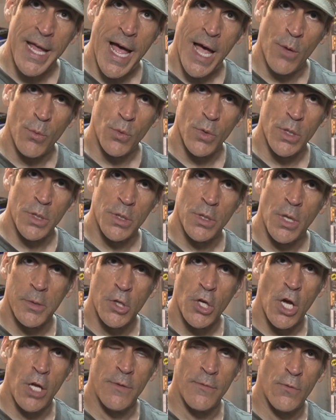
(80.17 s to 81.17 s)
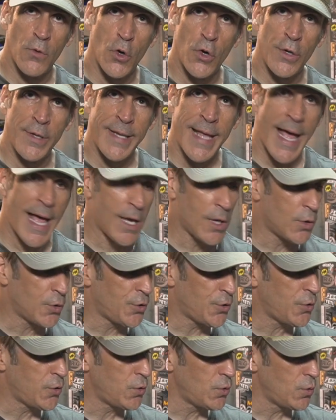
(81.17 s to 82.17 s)
I would convert now
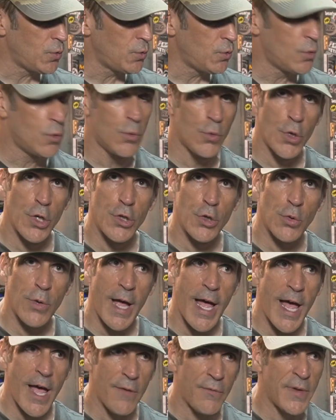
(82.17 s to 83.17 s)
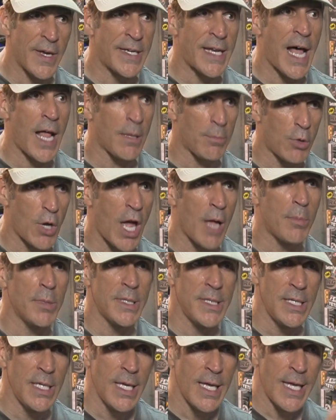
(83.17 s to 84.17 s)
to Woodcraft, and I'll
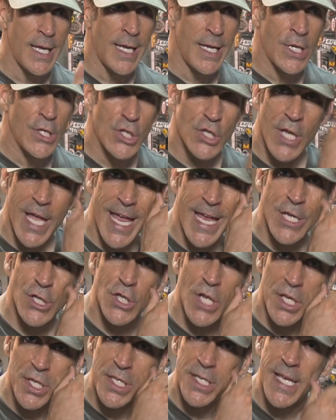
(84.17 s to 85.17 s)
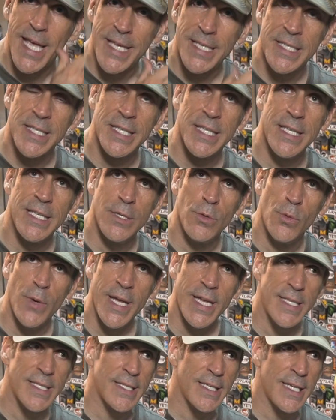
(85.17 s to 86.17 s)
probably change the TST
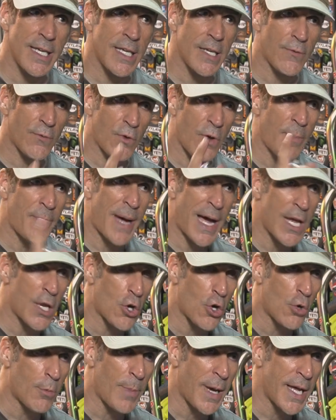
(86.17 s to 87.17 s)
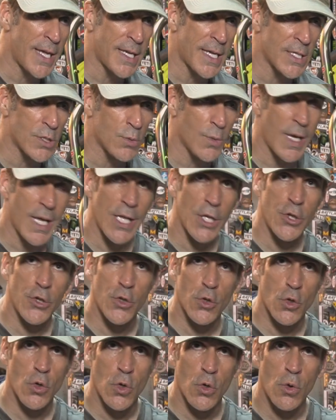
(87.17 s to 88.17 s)
Racing from either bike as well
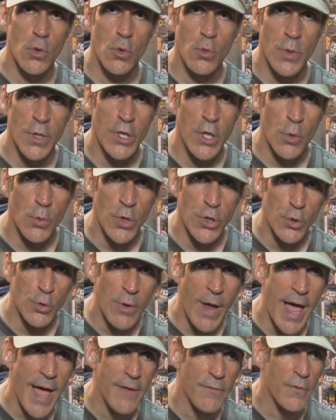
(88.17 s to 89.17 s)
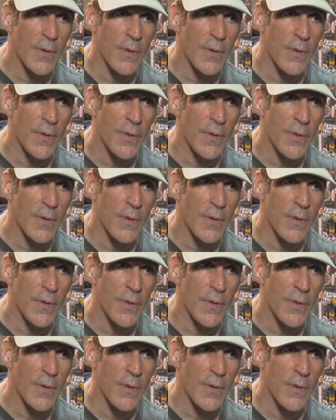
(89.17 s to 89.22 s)
to go with the Woodcraft.